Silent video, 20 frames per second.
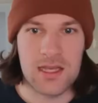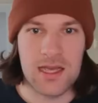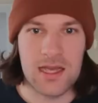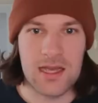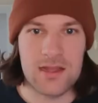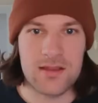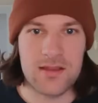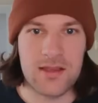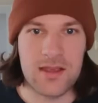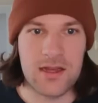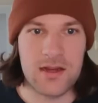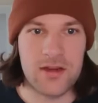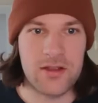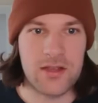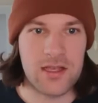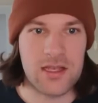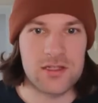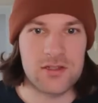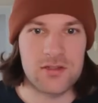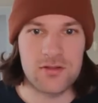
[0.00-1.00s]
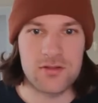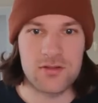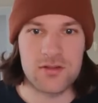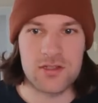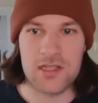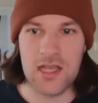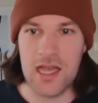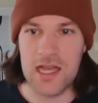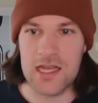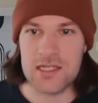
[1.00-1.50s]
And here you can
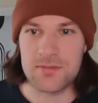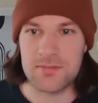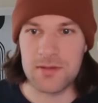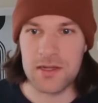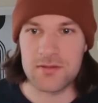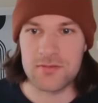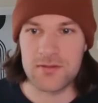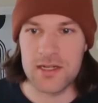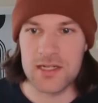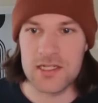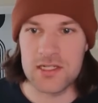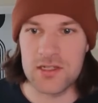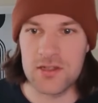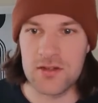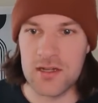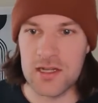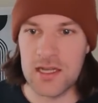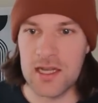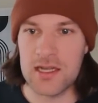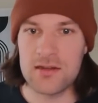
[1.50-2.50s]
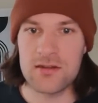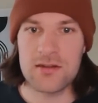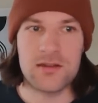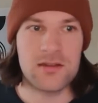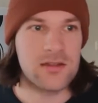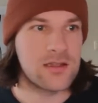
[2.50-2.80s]
choose the aspect ratio again.